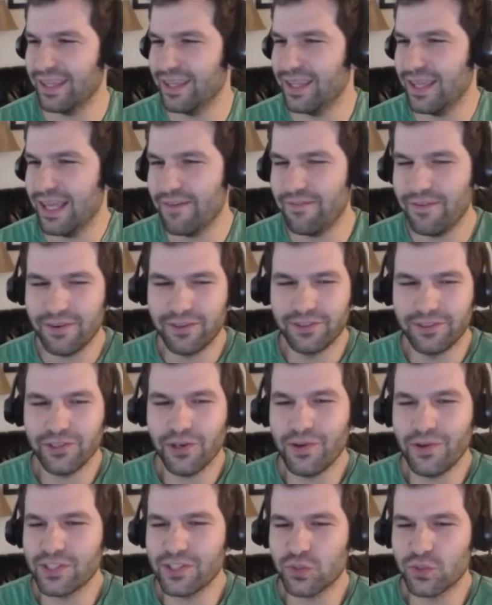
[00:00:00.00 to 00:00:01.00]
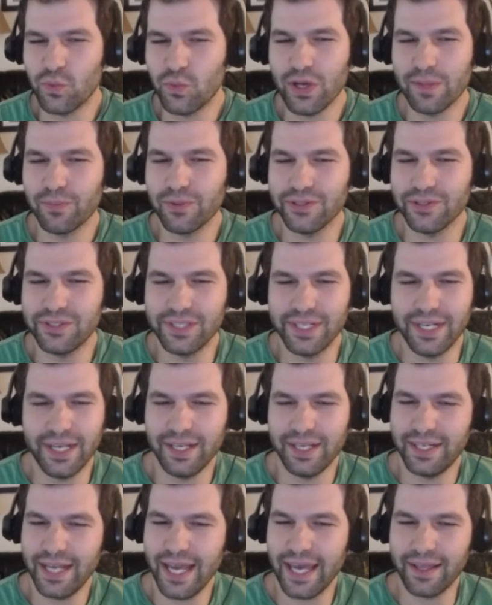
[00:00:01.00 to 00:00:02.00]
if you're growing just 1%
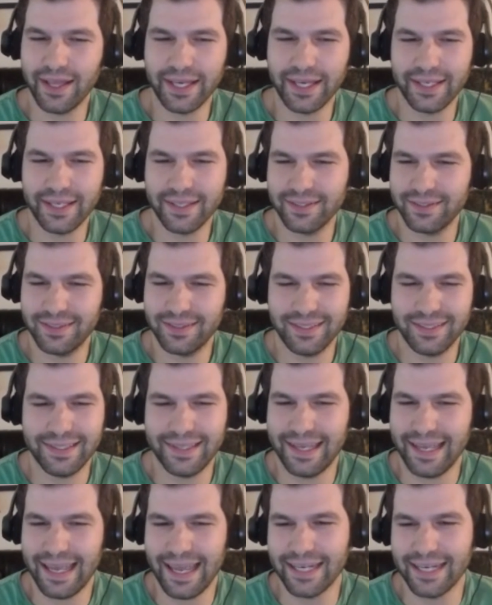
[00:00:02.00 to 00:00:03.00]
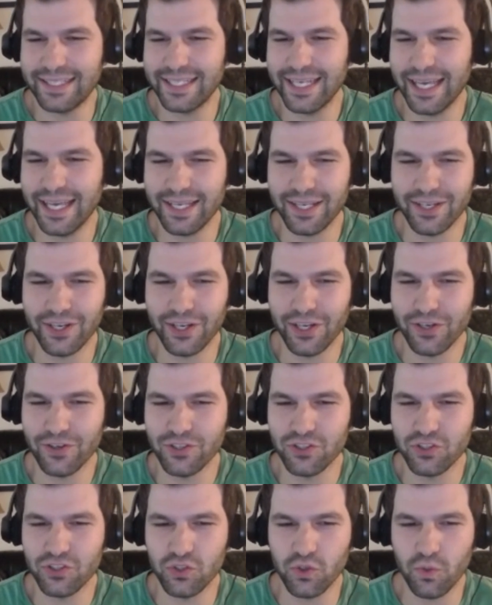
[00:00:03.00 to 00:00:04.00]
a day, like in 10
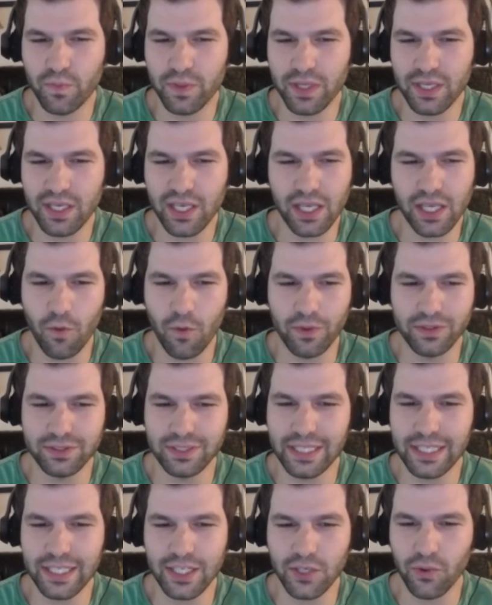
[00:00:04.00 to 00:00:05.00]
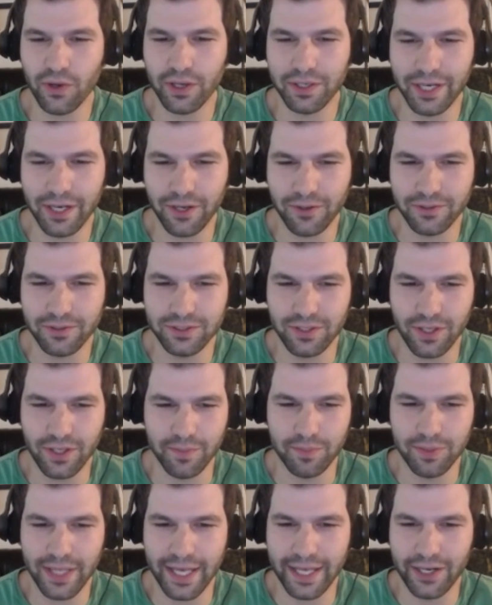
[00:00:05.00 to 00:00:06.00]
years you'll be almost anyone else on
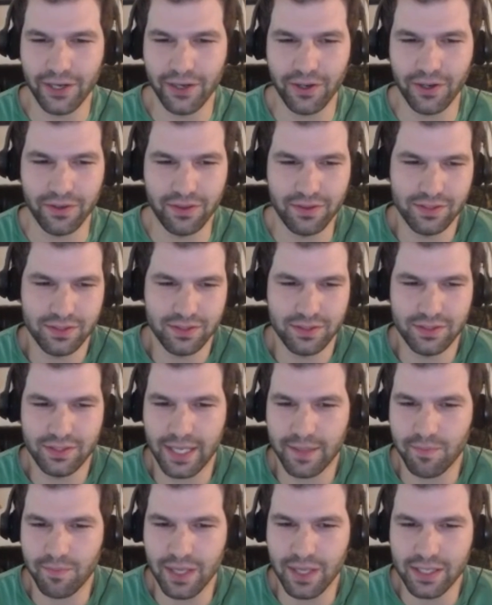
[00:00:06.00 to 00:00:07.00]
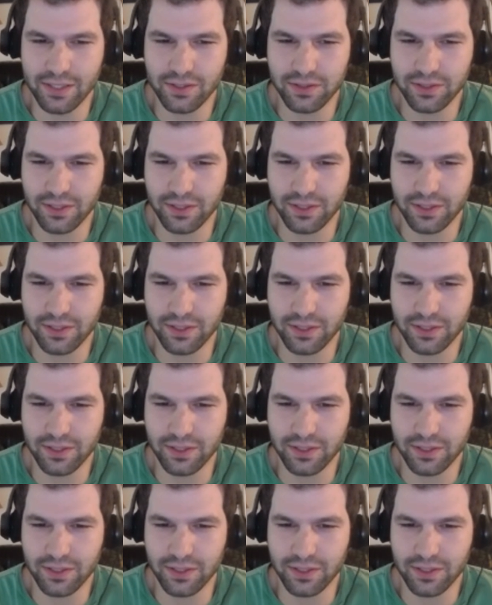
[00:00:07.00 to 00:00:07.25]
planet Earth, just like mentally,